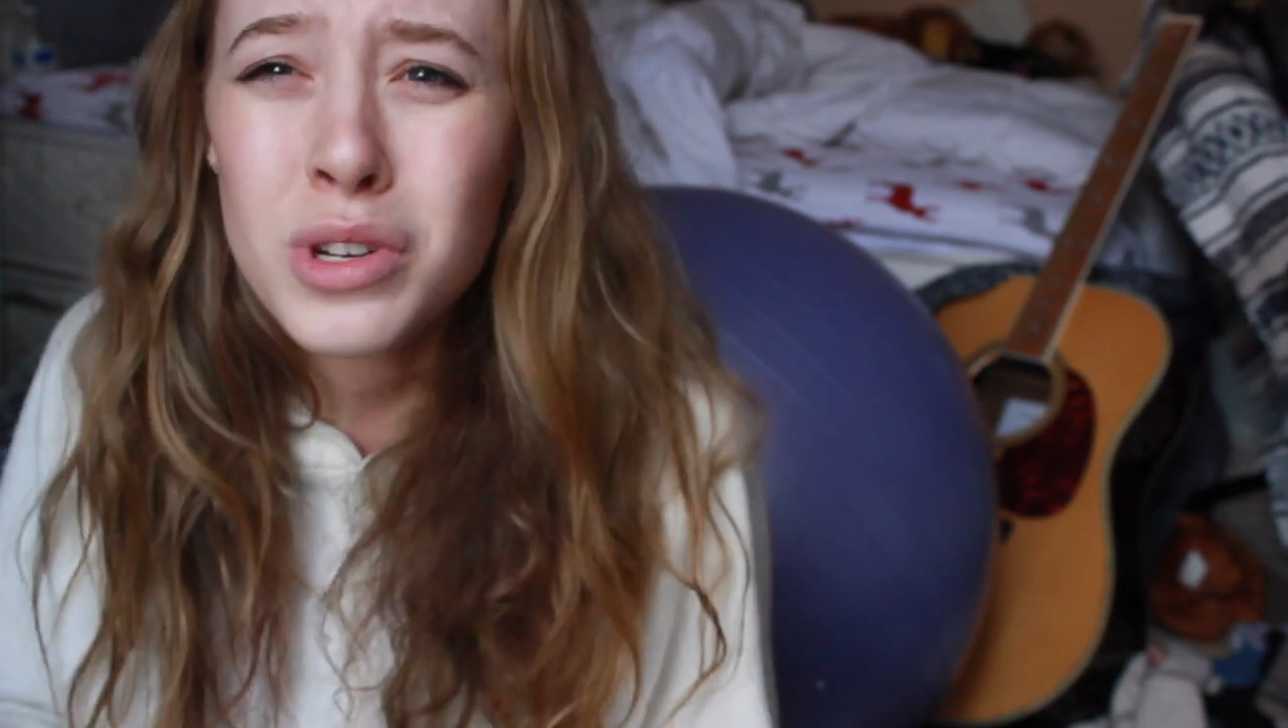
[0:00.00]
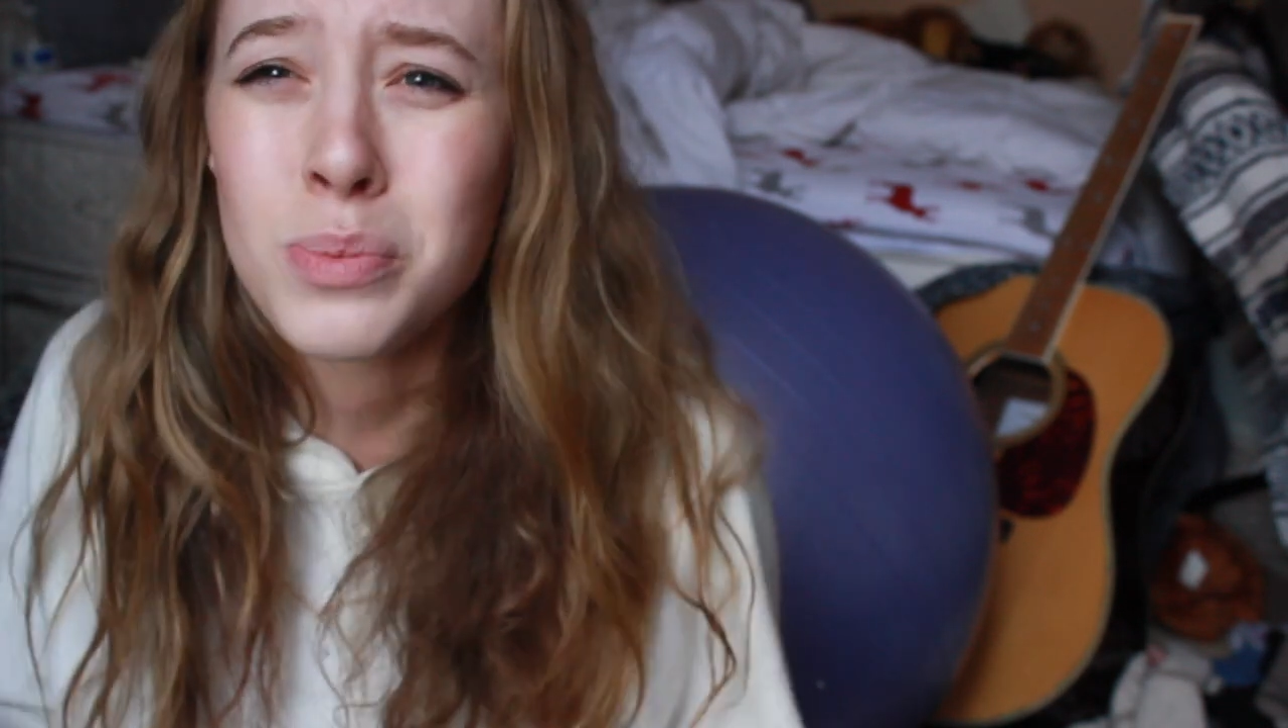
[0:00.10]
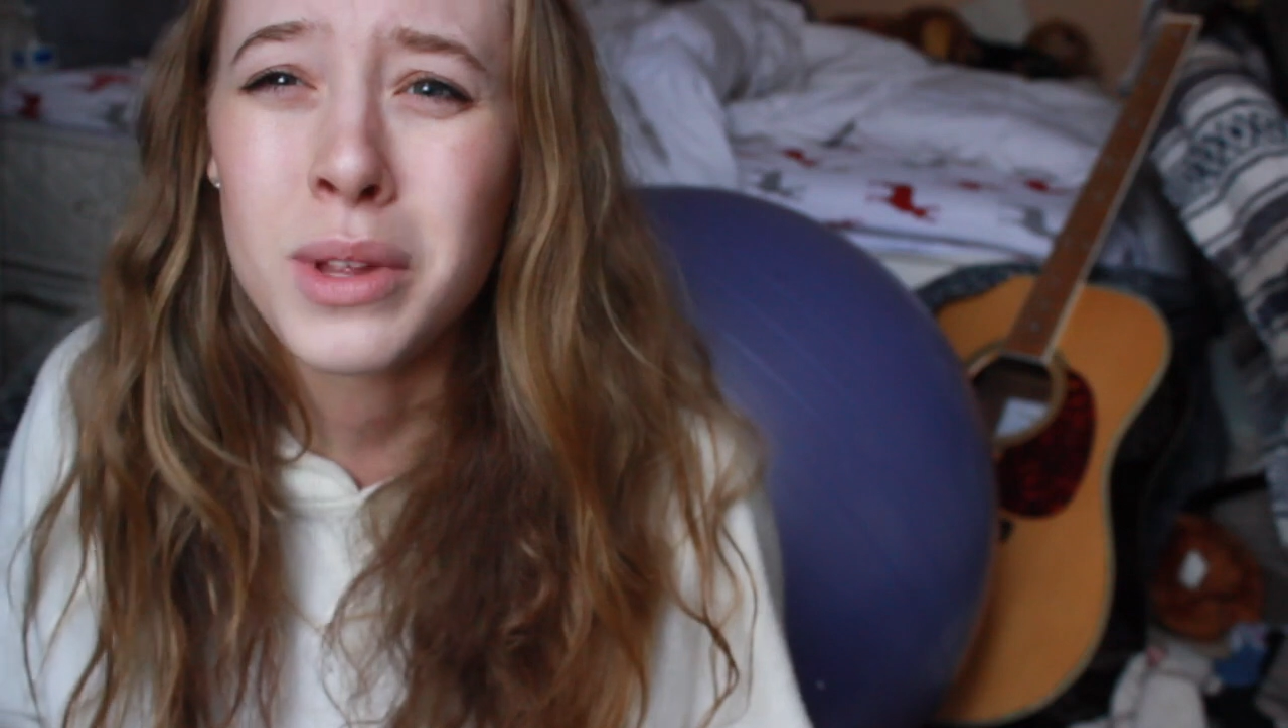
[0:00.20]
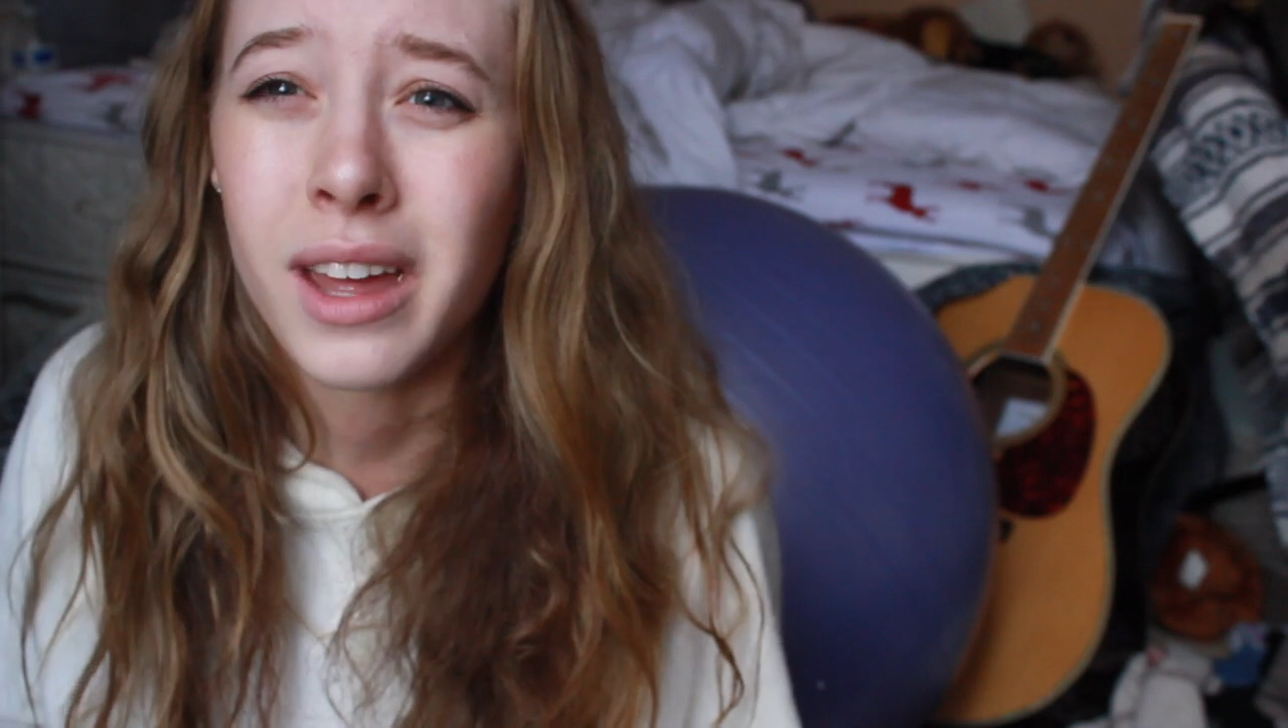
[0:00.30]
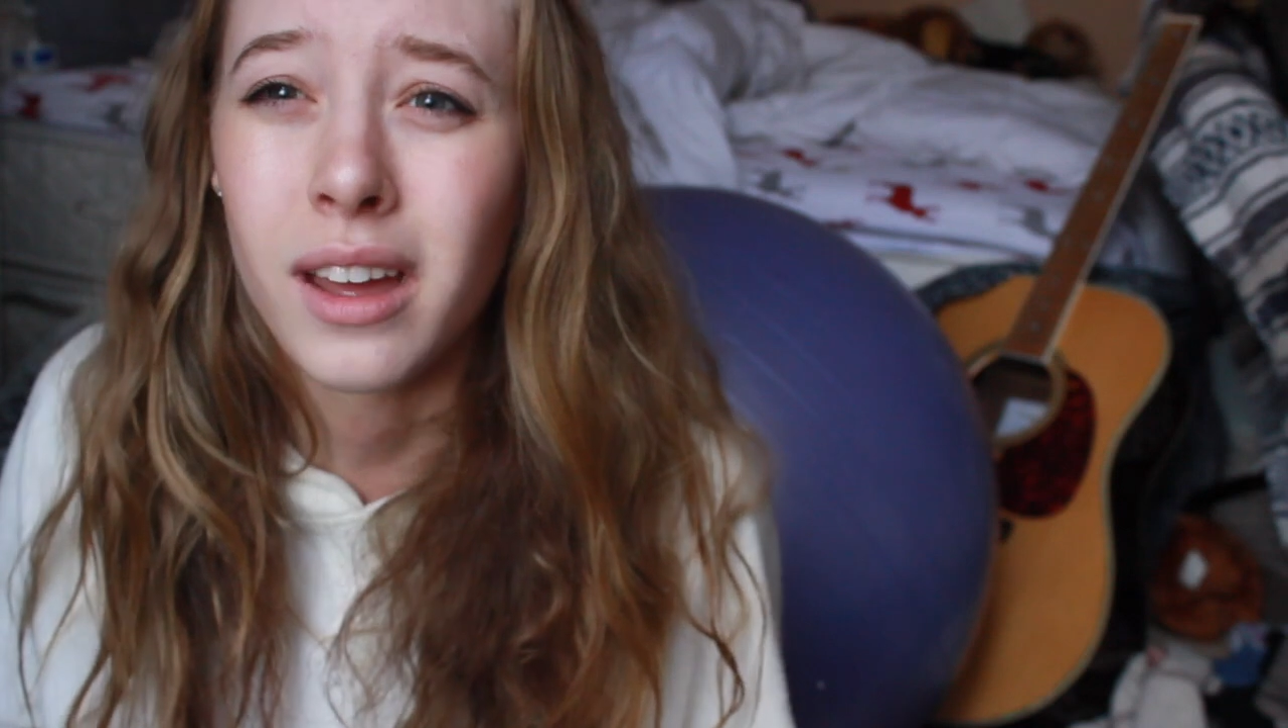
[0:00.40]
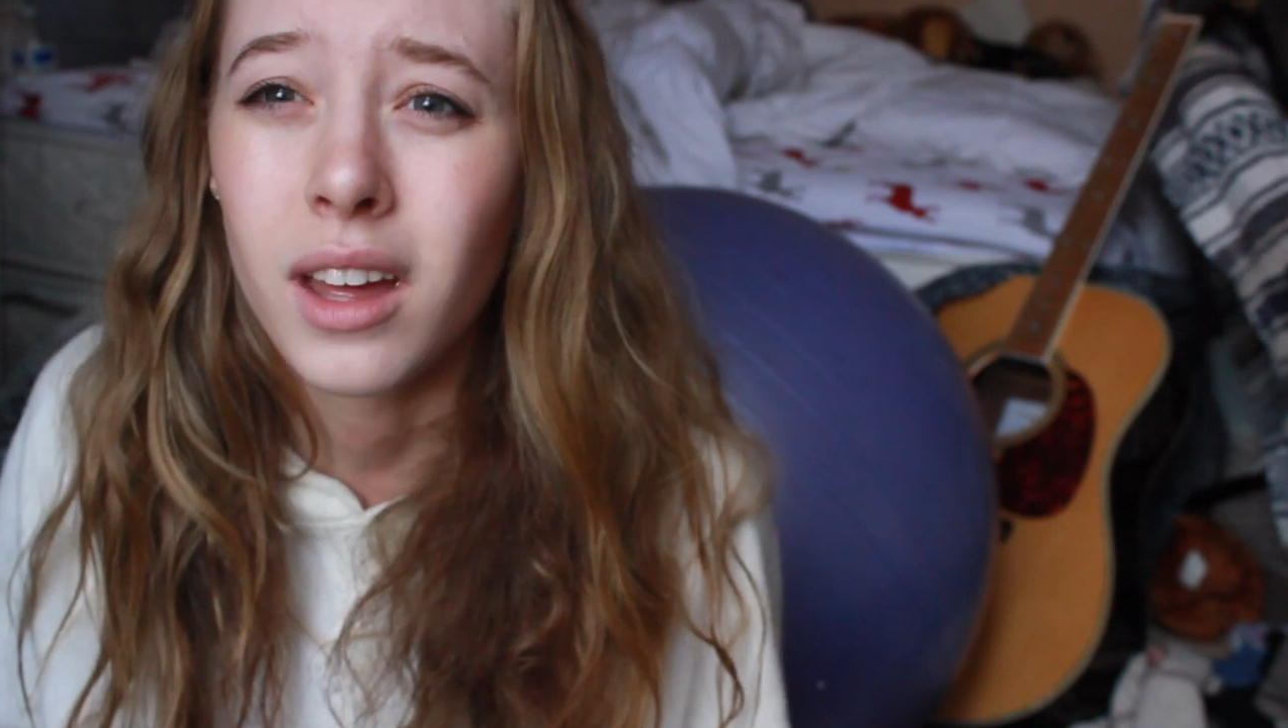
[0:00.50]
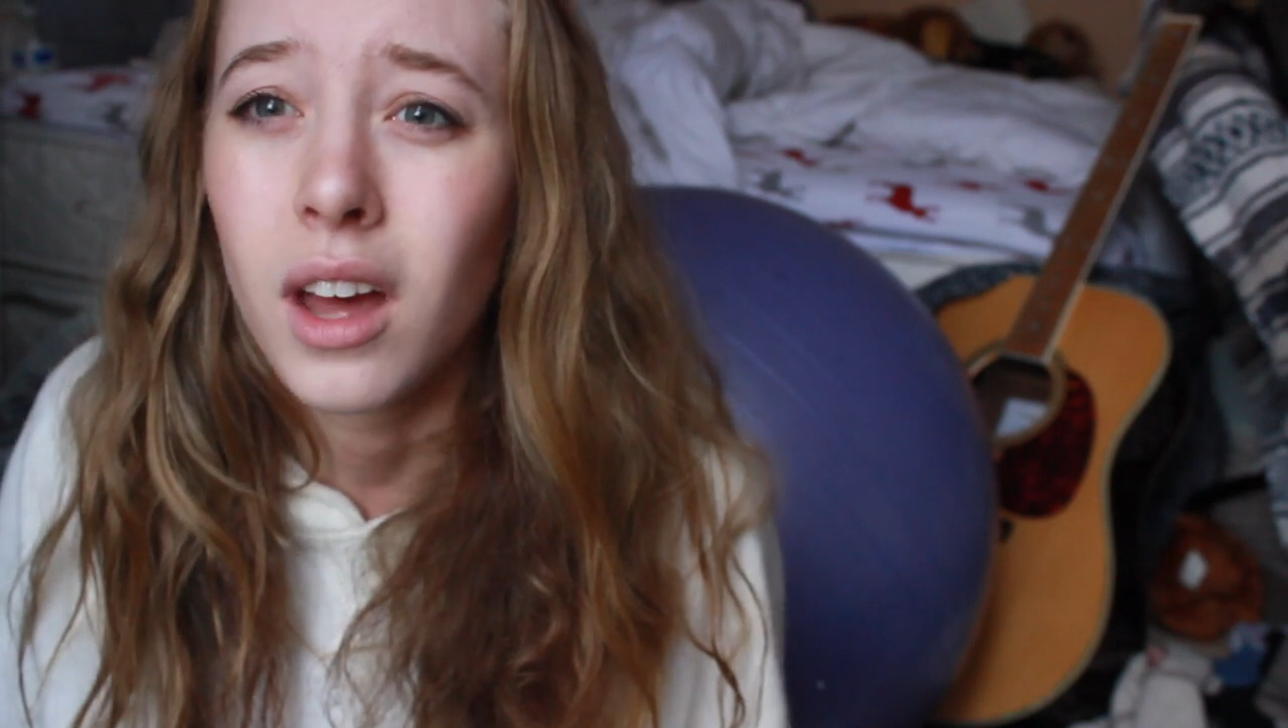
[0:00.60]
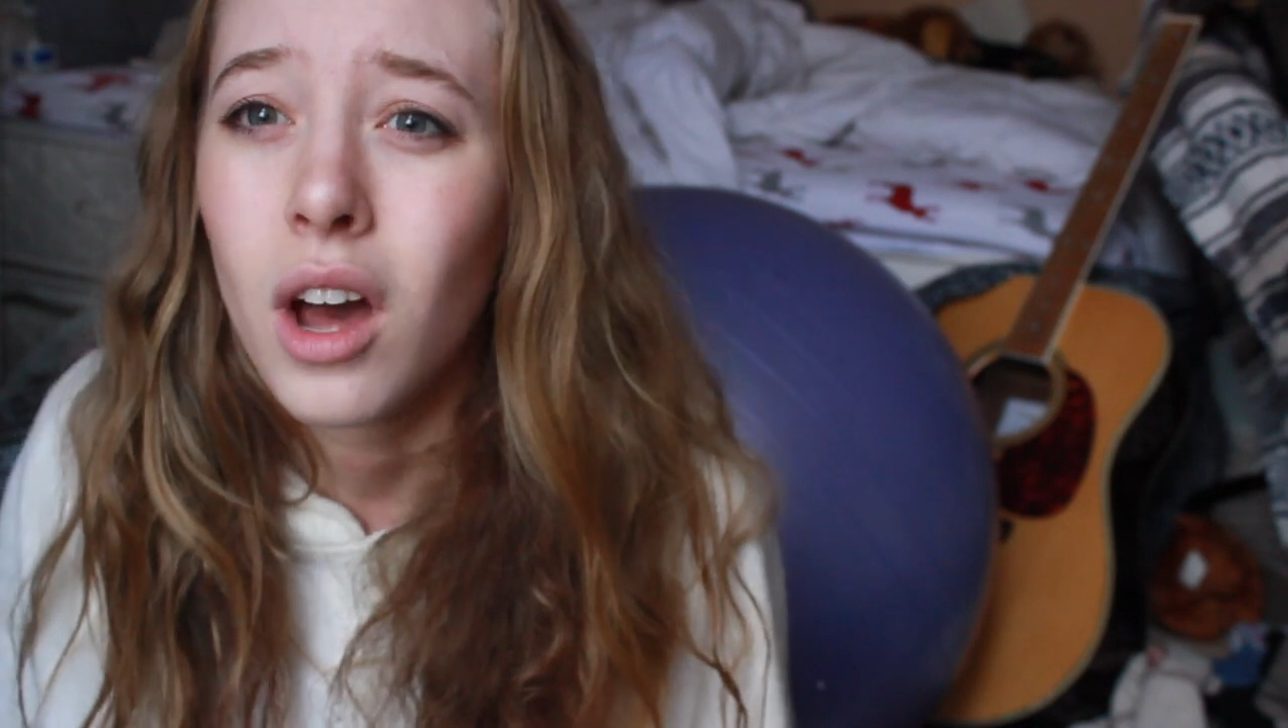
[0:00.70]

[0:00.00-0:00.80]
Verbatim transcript: just be like